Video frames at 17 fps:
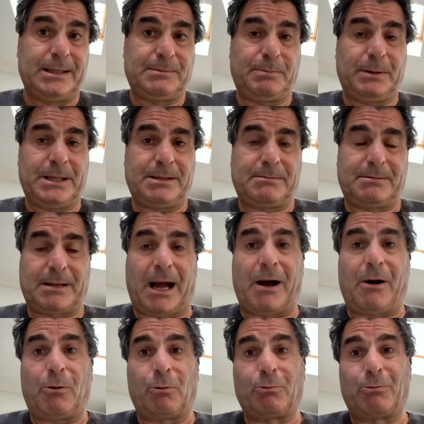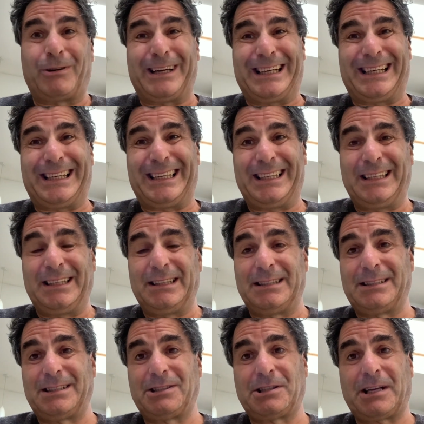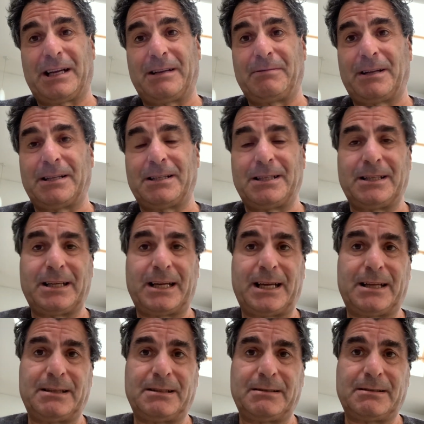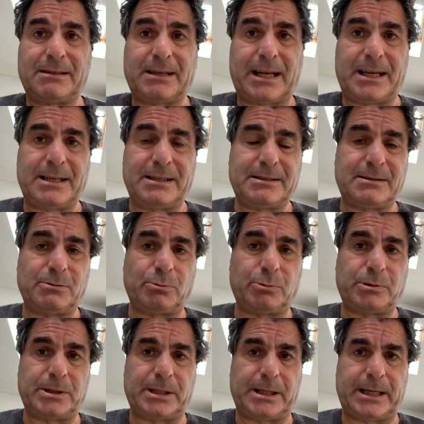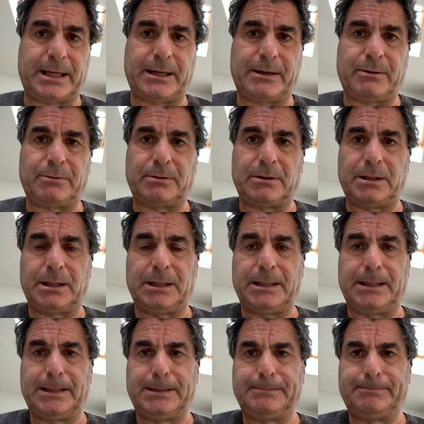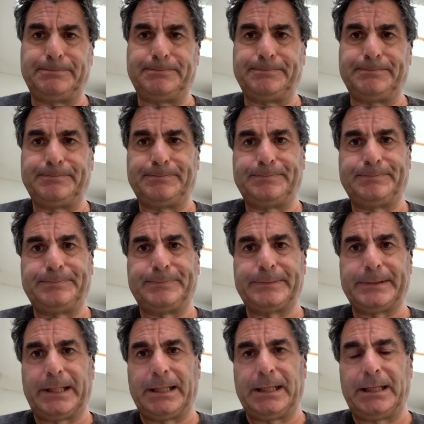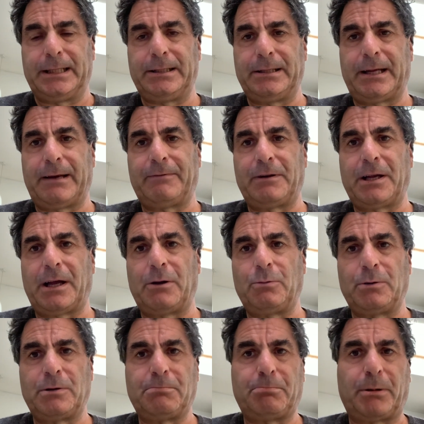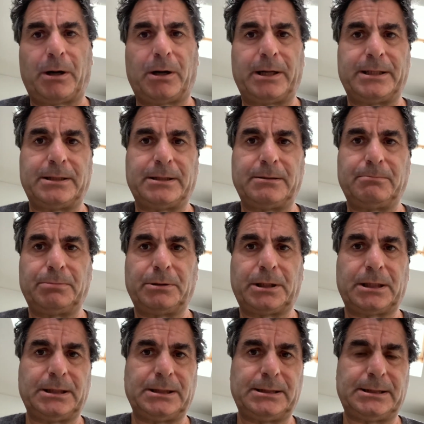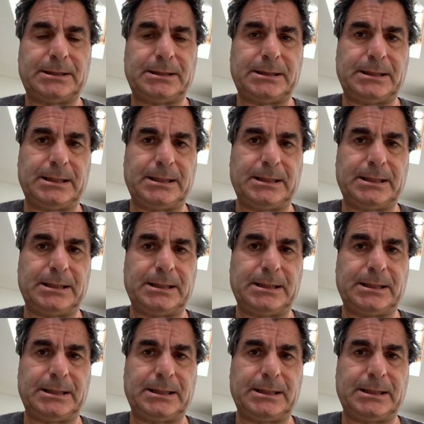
bit dull, really. It's a shame they didn't get it sorted out. And you never know with Biden because